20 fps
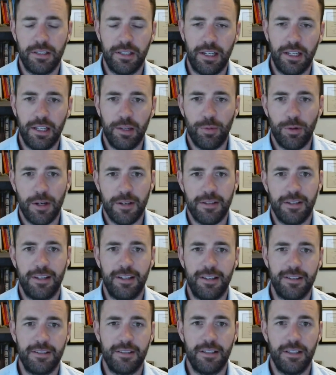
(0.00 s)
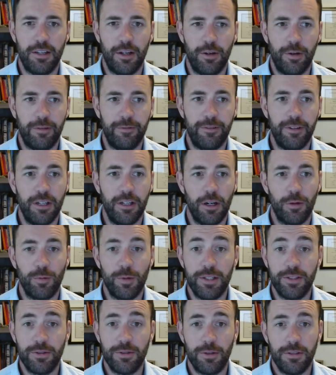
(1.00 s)
Daly, President and CEO at VR
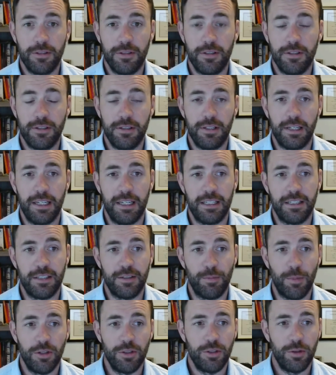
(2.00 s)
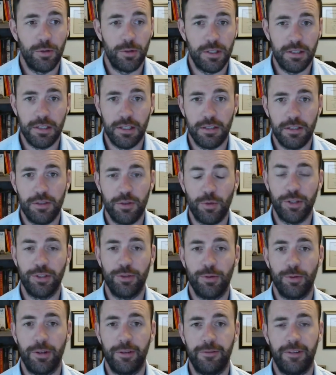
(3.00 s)
Resources. It's March 26,
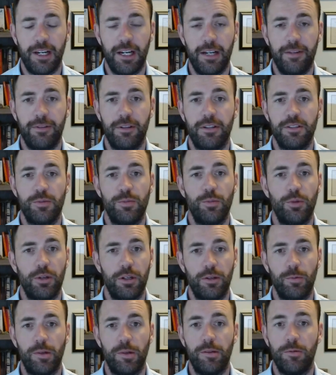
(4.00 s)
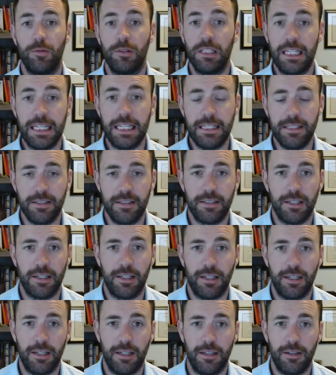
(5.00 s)
2025, and this morning we released
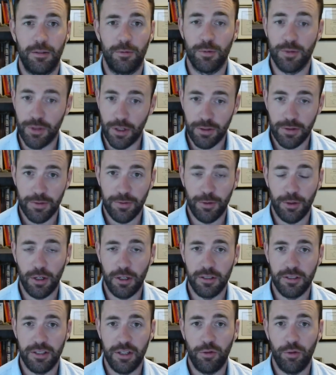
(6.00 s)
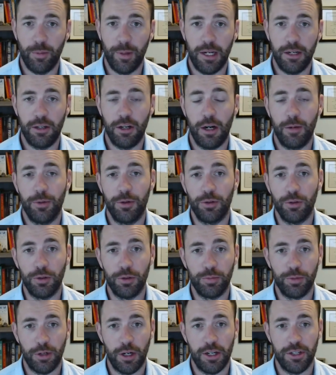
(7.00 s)
results for our Silverback copper
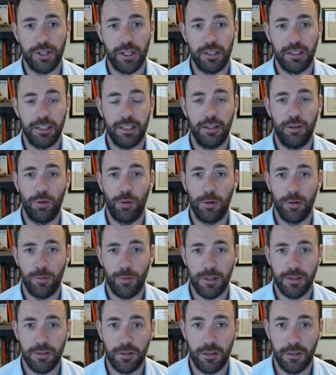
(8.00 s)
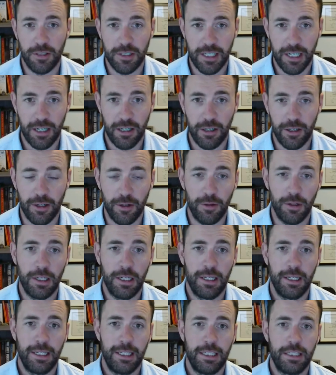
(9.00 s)
gold project in Northwestern Ontario,
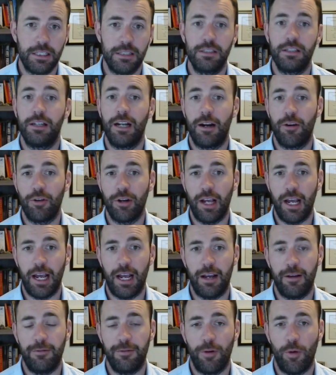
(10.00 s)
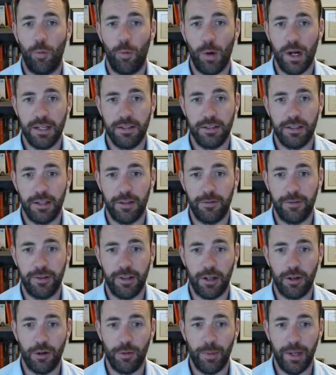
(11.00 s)
just an hour and a half west of
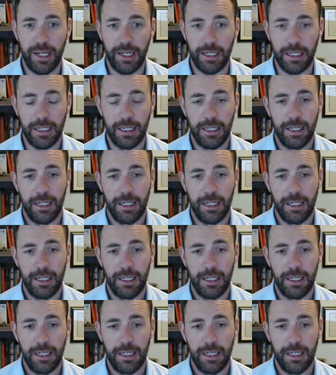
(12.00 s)
Thunder Bay.